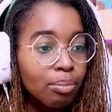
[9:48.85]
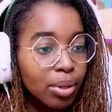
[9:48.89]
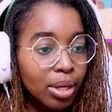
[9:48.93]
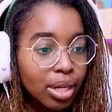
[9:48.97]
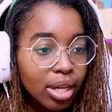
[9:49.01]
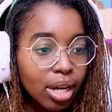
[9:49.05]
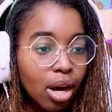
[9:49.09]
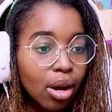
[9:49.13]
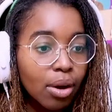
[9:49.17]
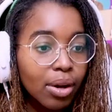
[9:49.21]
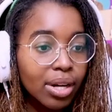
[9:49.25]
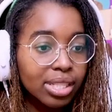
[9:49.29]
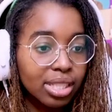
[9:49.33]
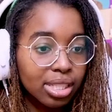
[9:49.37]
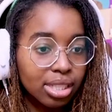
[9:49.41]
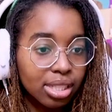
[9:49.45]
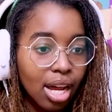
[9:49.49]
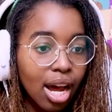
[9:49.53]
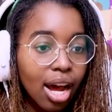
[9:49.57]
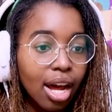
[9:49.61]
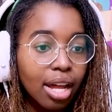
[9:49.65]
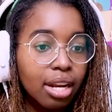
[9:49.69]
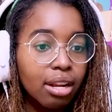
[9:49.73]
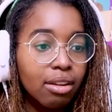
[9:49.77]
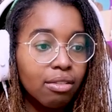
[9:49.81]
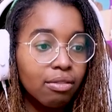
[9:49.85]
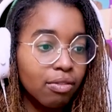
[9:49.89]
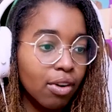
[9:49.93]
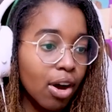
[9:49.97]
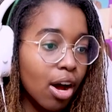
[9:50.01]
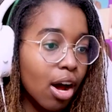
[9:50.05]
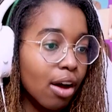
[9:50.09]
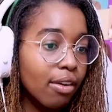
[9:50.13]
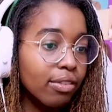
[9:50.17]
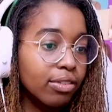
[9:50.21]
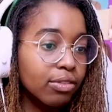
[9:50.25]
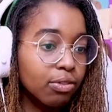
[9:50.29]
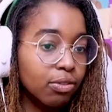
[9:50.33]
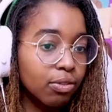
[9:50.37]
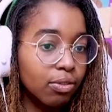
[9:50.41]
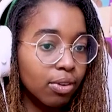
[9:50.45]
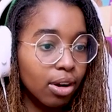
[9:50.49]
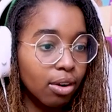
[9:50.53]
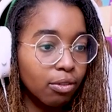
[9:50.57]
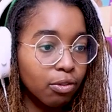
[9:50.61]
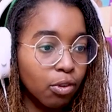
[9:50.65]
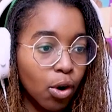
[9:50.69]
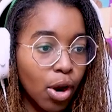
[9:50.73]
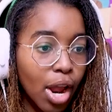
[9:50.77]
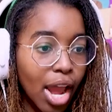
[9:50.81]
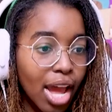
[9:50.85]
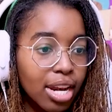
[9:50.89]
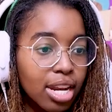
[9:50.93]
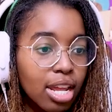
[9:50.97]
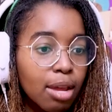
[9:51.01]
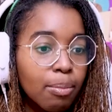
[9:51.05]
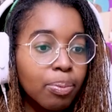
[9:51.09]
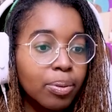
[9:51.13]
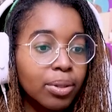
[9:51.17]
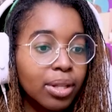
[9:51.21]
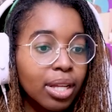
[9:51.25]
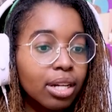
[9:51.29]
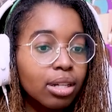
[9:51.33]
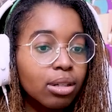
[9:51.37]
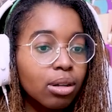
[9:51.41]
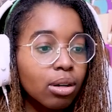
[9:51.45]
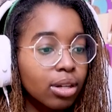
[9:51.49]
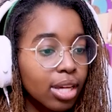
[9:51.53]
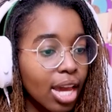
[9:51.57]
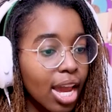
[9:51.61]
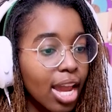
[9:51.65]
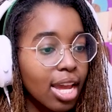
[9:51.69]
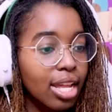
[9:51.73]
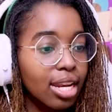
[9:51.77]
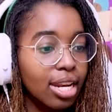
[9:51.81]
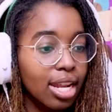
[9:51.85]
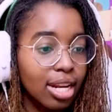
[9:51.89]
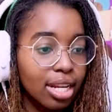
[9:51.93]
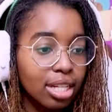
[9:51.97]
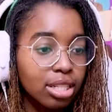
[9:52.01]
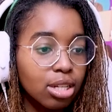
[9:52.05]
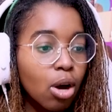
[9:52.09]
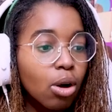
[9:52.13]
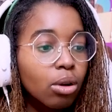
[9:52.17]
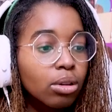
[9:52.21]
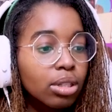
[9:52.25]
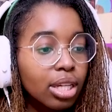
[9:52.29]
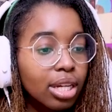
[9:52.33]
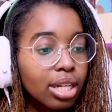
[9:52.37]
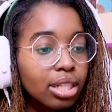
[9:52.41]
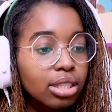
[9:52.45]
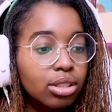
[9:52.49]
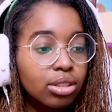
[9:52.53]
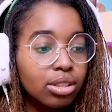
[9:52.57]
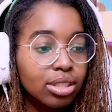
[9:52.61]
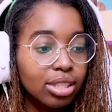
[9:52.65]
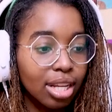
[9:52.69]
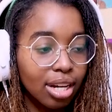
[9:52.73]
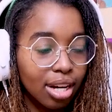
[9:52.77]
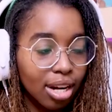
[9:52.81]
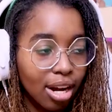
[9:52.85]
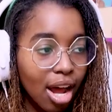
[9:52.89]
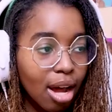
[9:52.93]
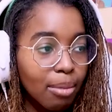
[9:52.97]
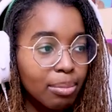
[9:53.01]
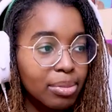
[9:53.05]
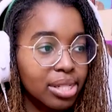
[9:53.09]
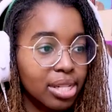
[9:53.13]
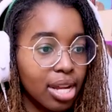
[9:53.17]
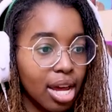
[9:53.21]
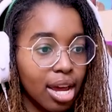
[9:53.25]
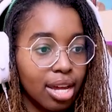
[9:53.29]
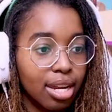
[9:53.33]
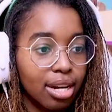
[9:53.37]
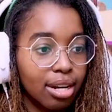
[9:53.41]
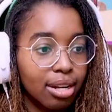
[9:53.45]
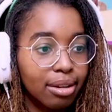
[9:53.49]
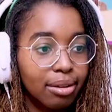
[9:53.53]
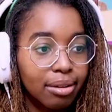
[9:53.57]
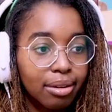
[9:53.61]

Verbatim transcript: Pico is not involved for any political gain and is only interested in homicide.